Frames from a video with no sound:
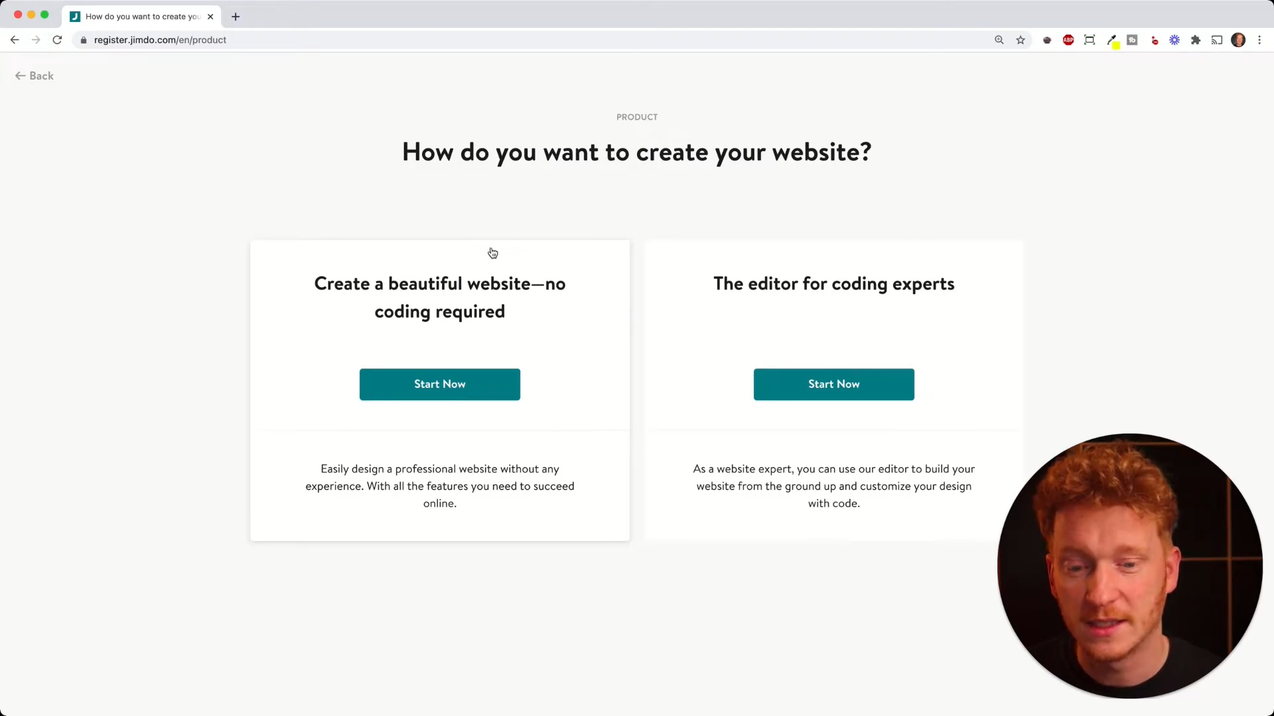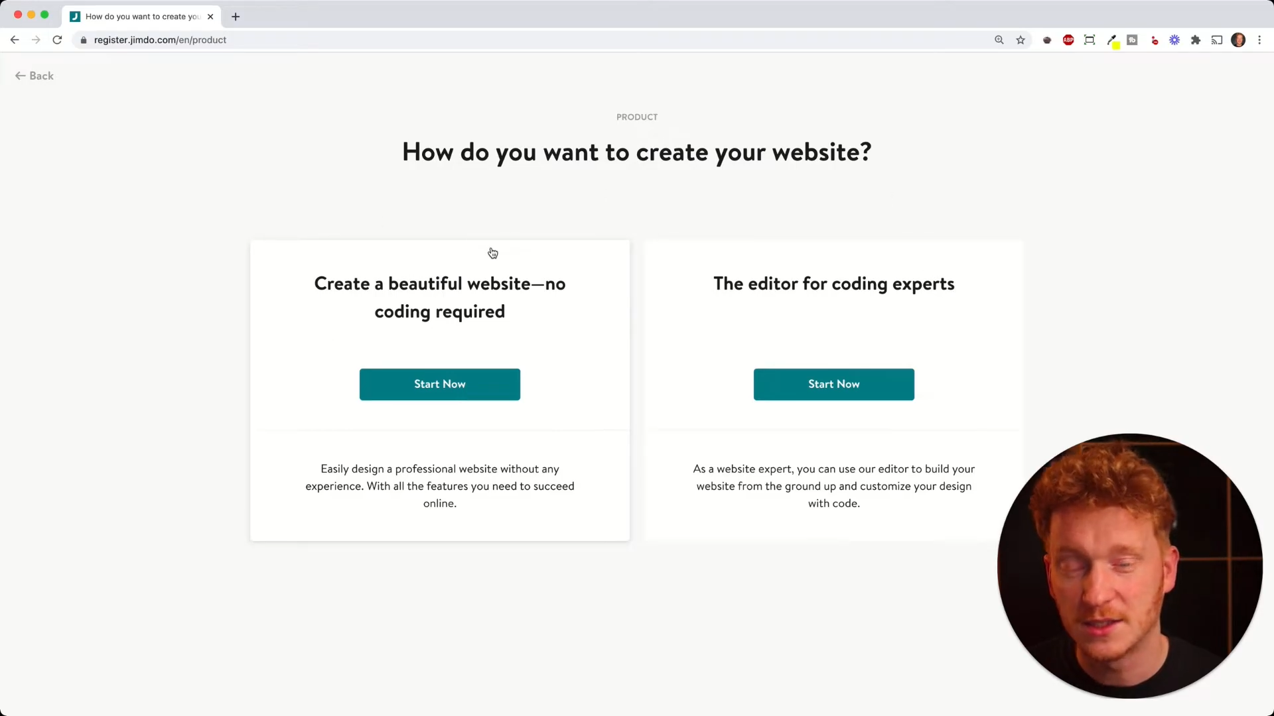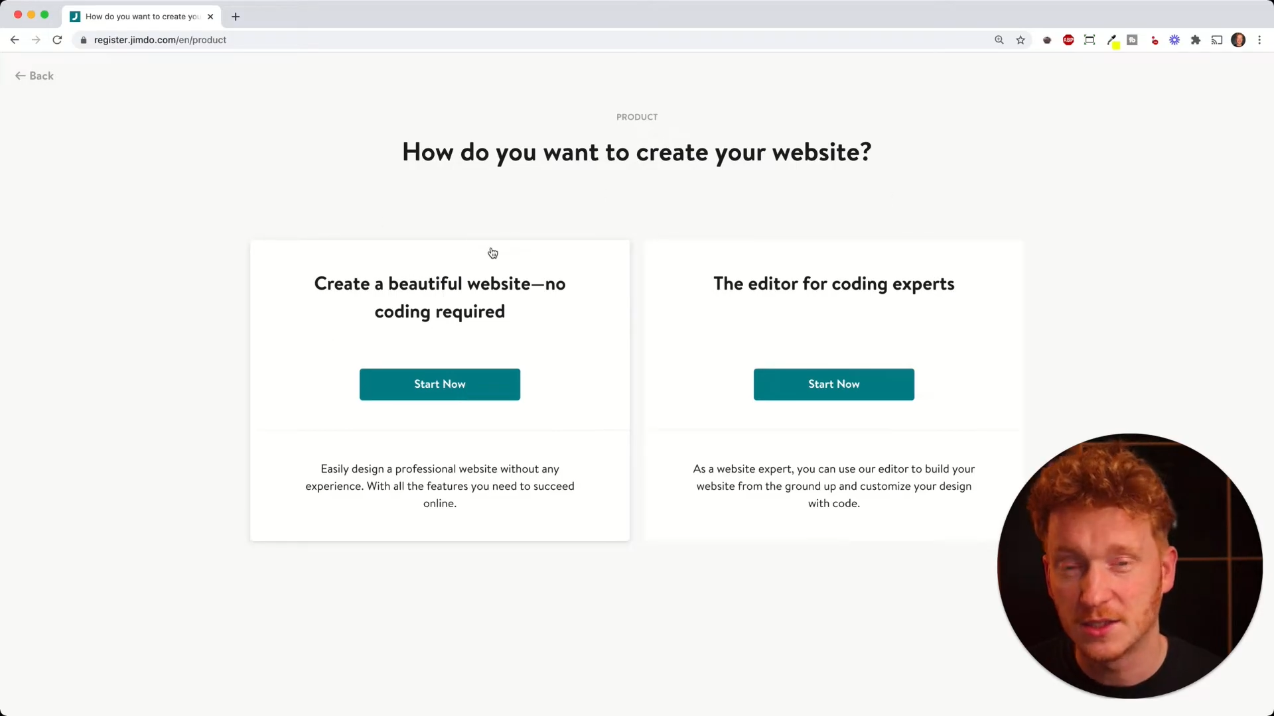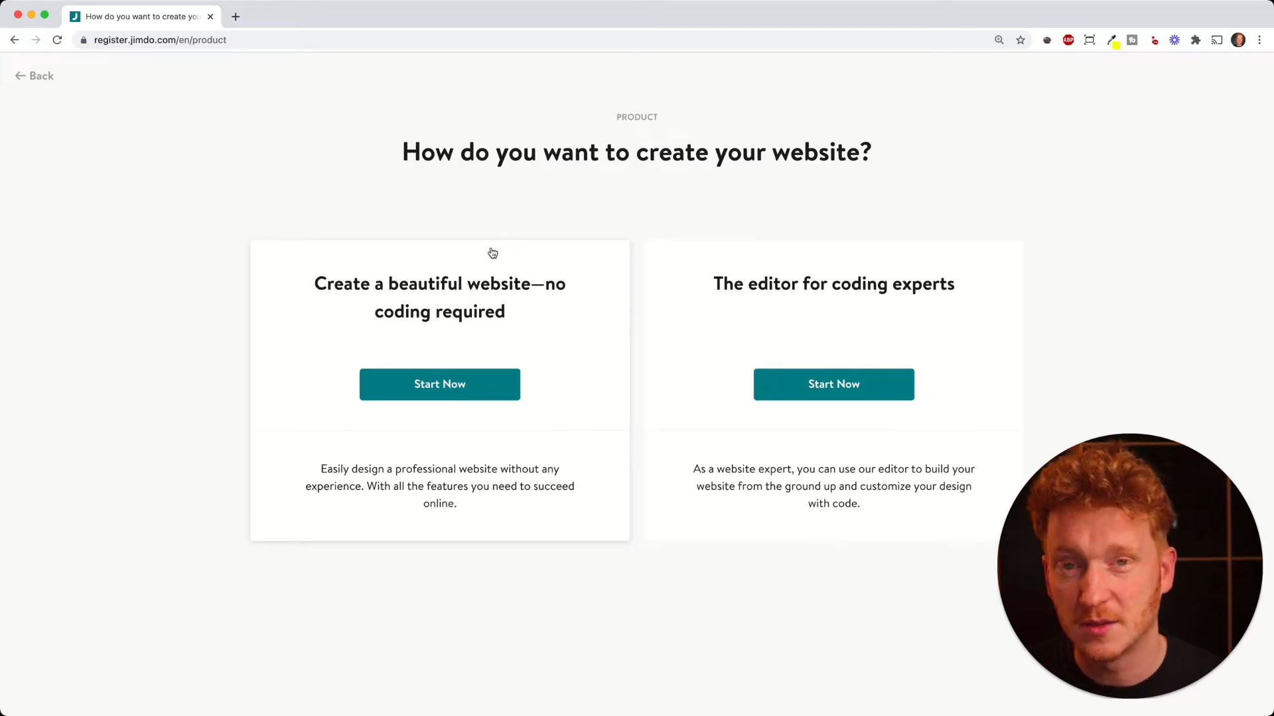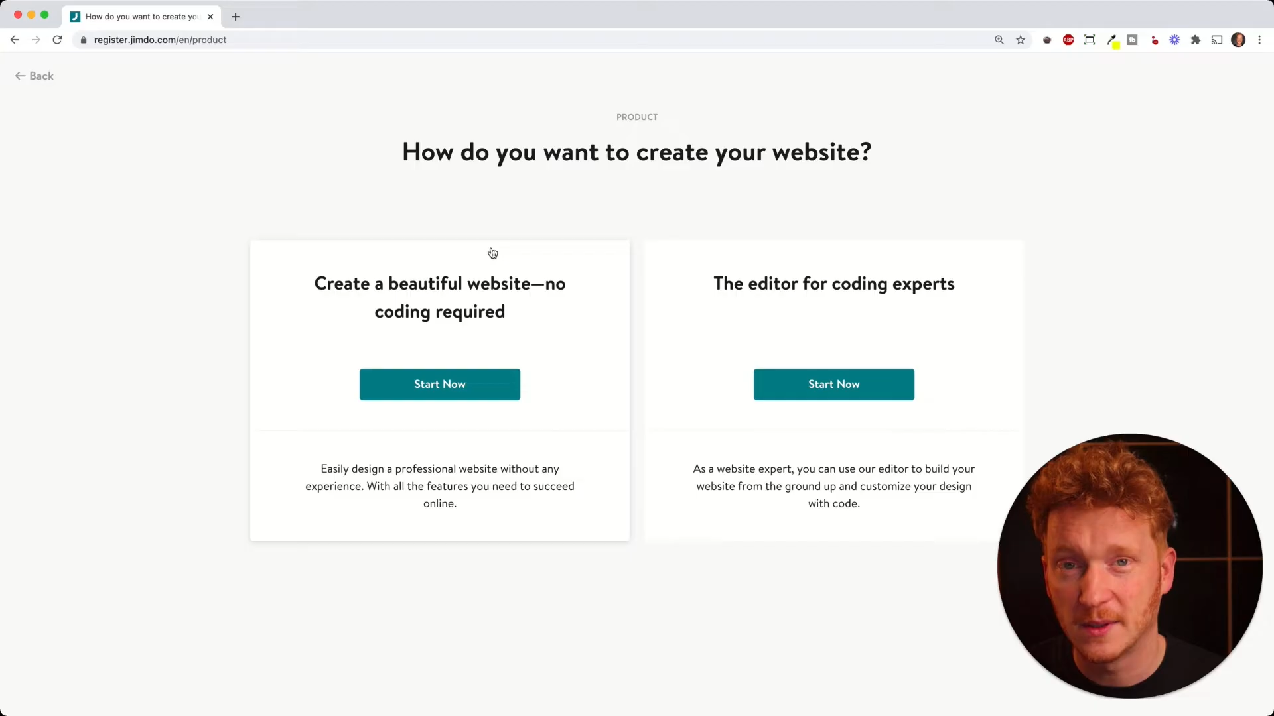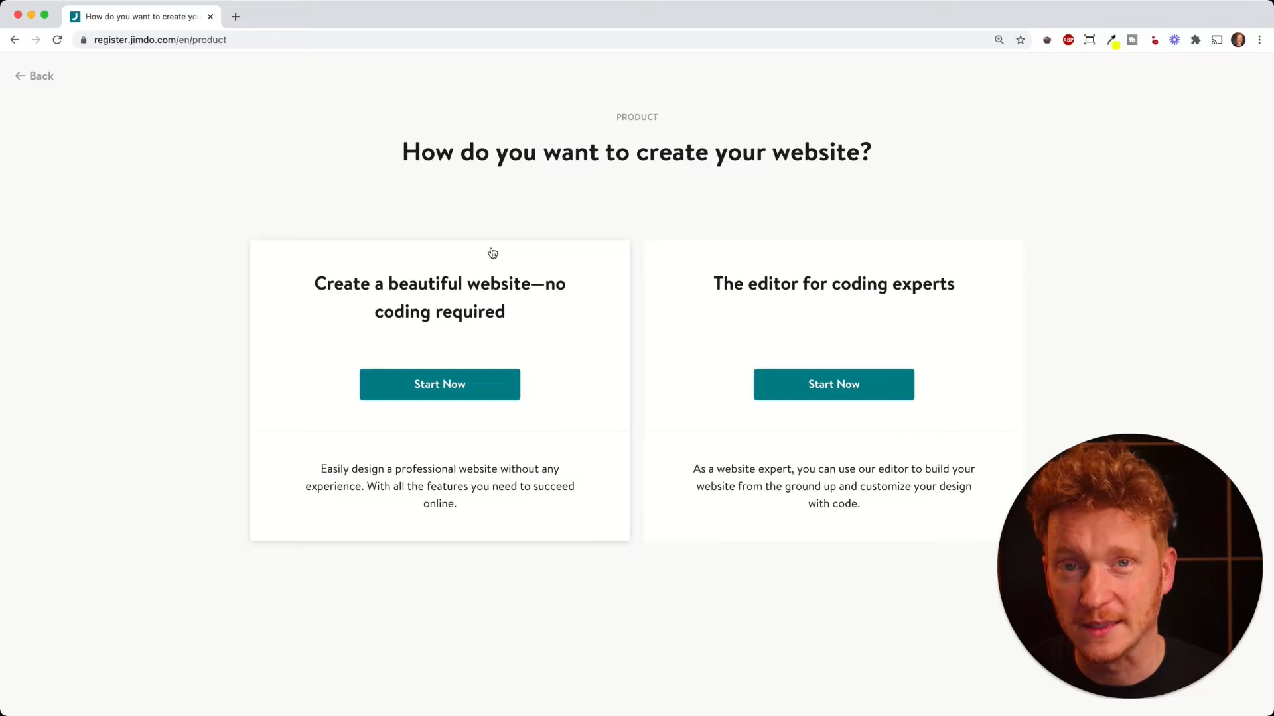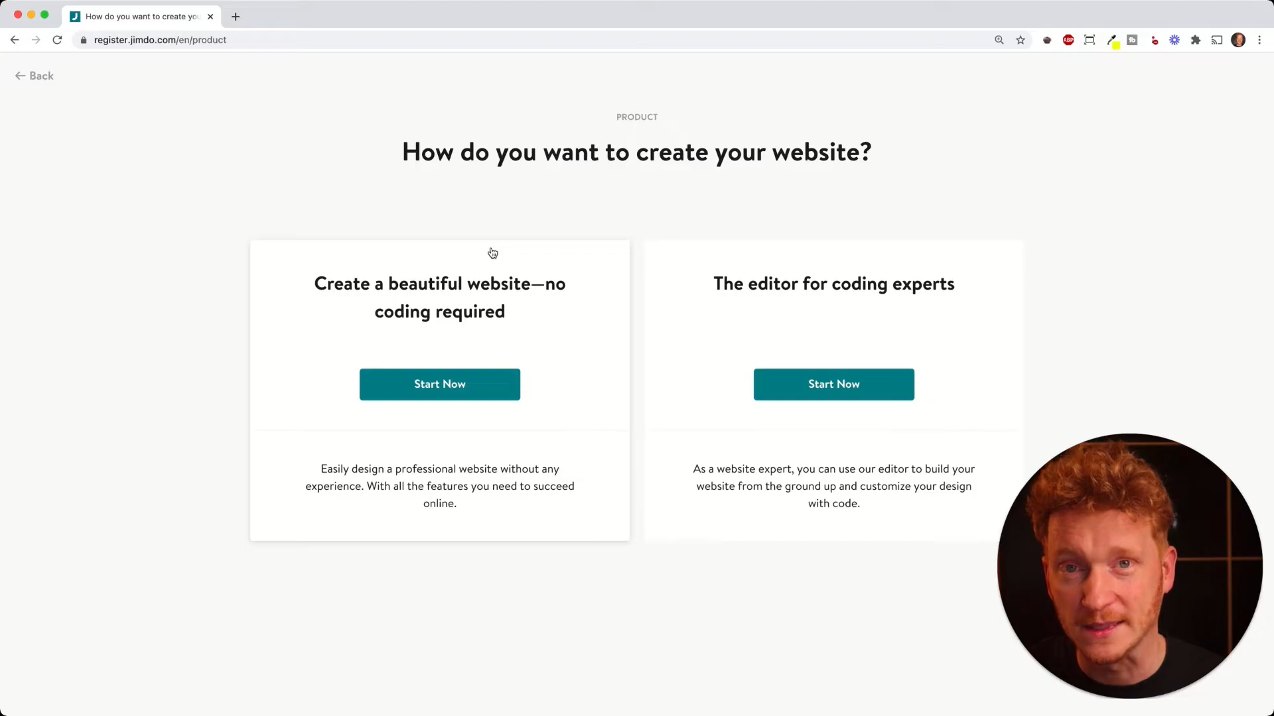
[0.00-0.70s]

H T M L